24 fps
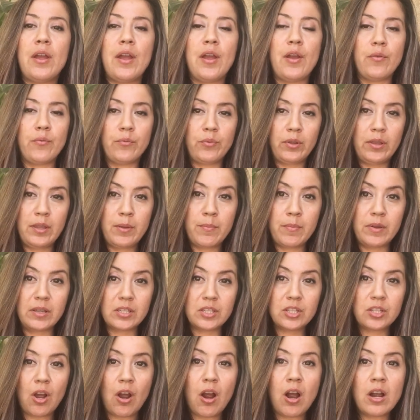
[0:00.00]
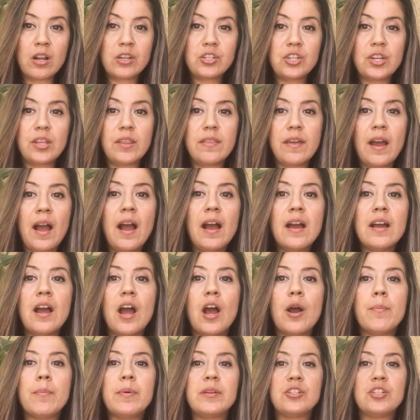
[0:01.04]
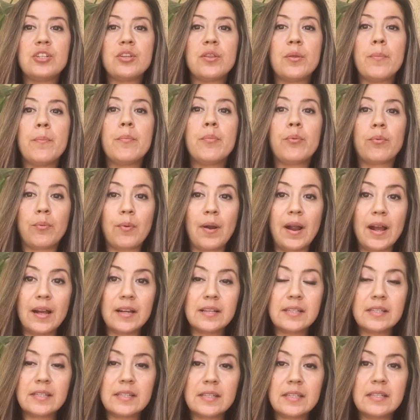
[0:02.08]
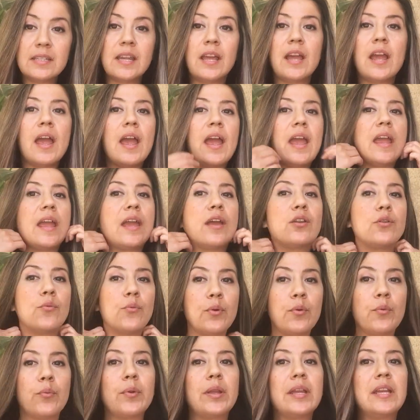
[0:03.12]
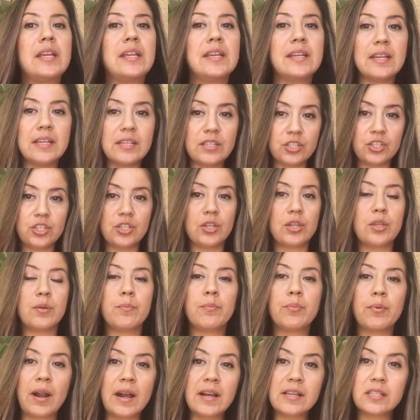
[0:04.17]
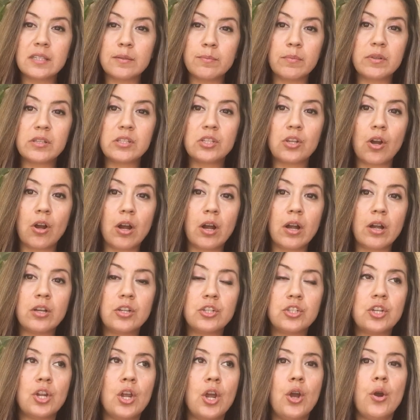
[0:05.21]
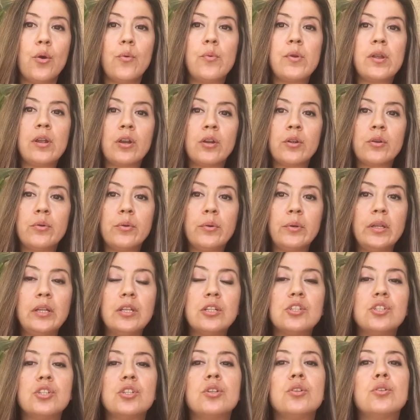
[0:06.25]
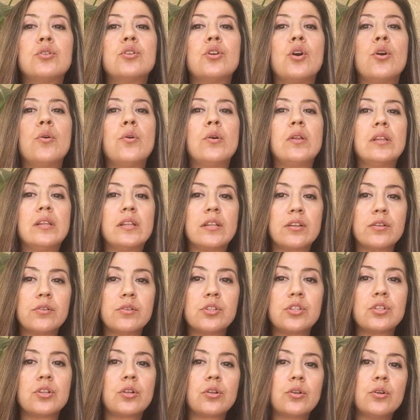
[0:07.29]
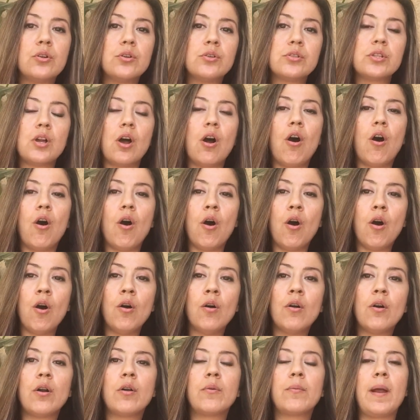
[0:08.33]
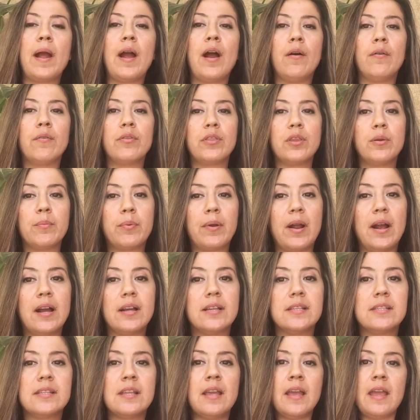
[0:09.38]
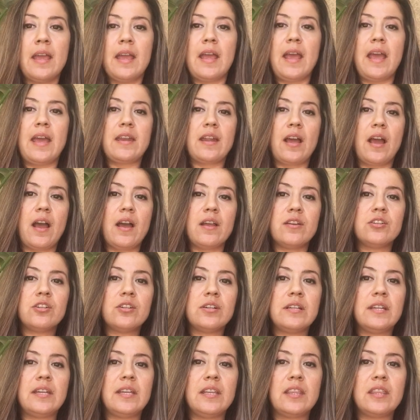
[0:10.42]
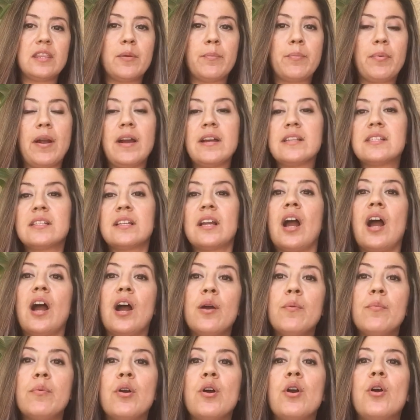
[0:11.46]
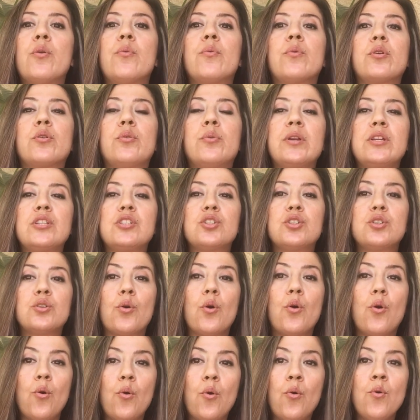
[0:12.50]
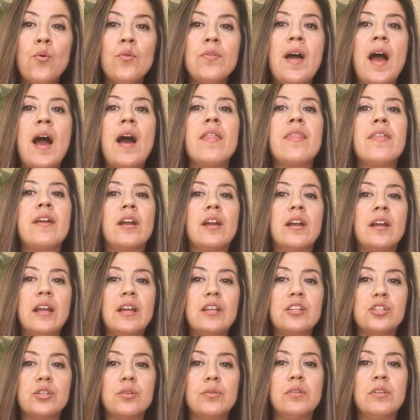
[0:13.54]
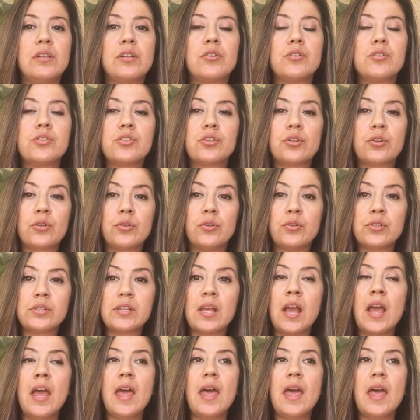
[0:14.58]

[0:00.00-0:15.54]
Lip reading: and really massaging that up into the breast. And when we get to the breast massage, we are going to go little circles all around the breast, and underneath the breast cup, we're going to hold that there and do little circles.